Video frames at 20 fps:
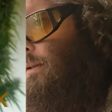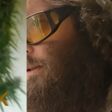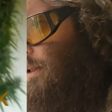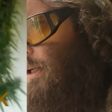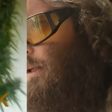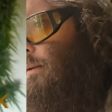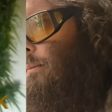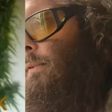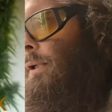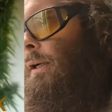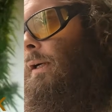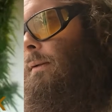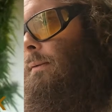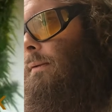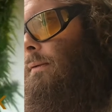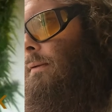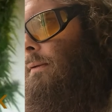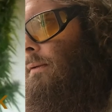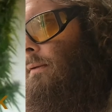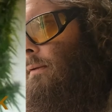Jacob
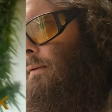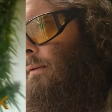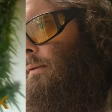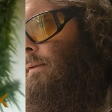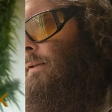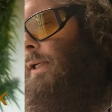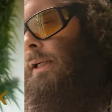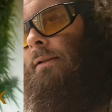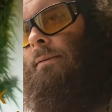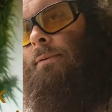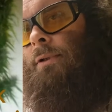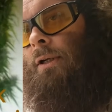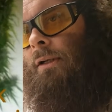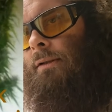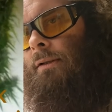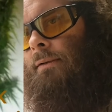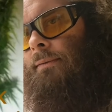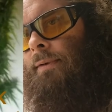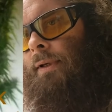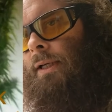
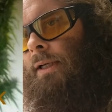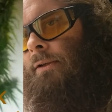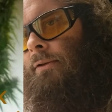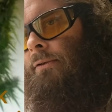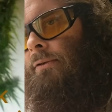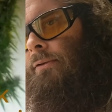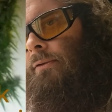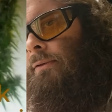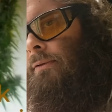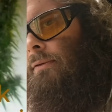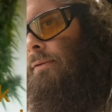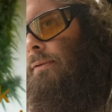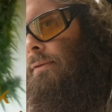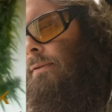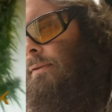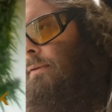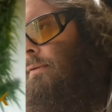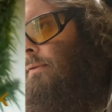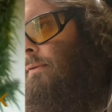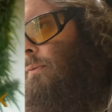cultivates.
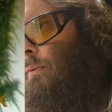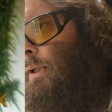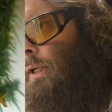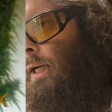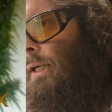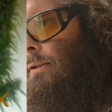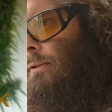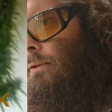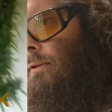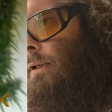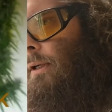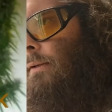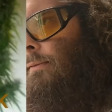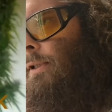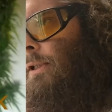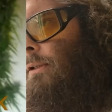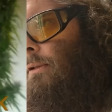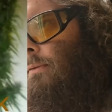We got you covered